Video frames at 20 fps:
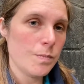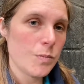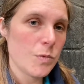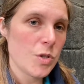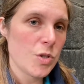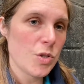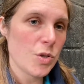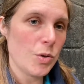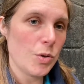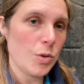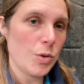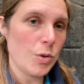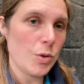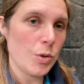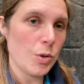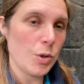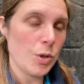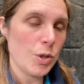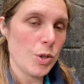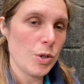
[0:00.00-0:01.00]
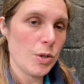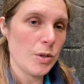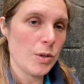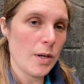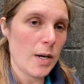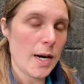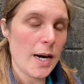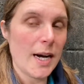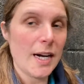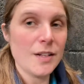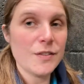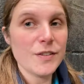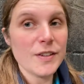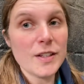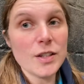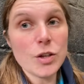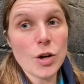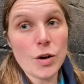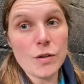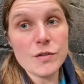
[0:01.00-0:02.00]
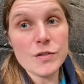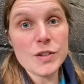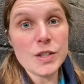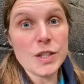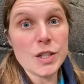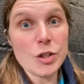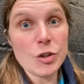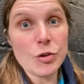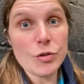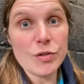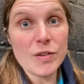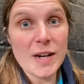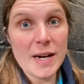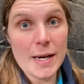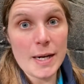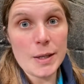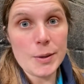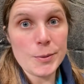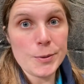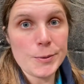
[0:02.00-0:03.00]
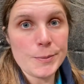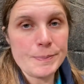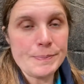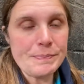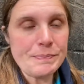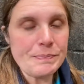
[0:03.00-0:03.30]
So I feel confident enough now